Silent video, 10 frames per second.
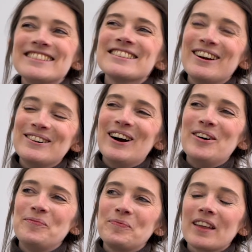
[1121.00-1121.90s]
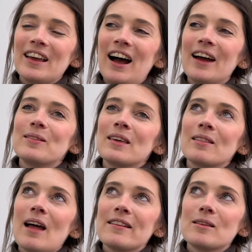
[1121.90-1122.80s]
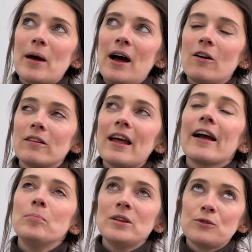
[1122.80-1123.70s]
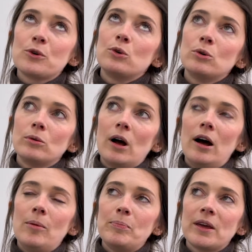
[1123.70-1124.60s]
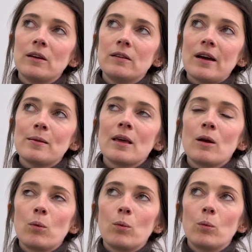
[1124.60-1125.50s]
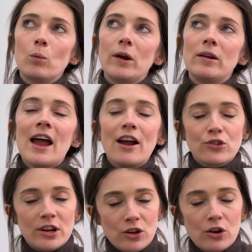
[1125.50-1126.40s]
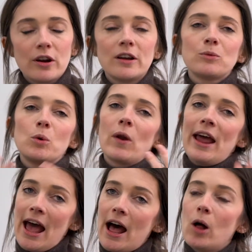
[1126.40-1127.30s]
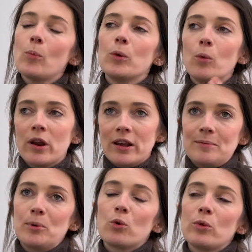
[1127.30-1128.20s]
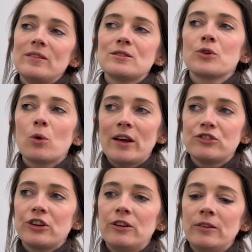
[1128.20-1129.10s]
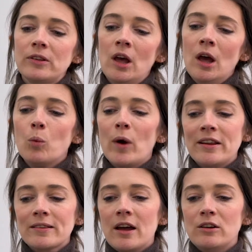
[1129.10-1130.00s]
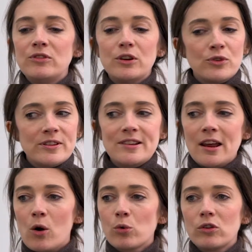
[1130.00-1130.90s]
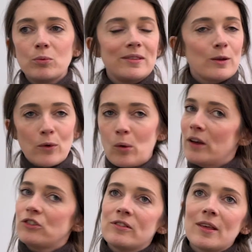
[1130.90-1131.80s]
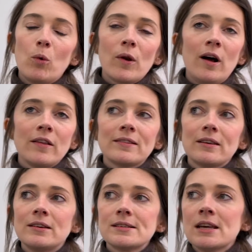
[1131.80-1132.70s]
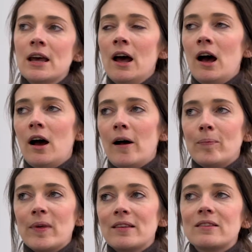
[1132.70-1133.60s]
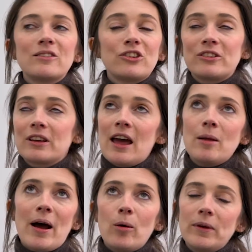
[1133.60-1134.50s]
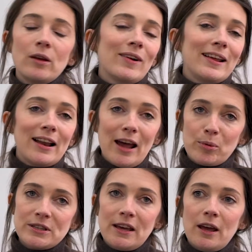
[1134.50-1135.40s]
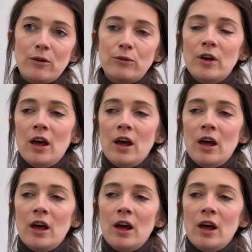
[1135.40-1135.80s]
So I think that can be difficult because I think we're naturally curious, we want to help, we want to explore all these different questions. When it's kind of different stakeholders with different questions they want answered, it's just again about being really collaborative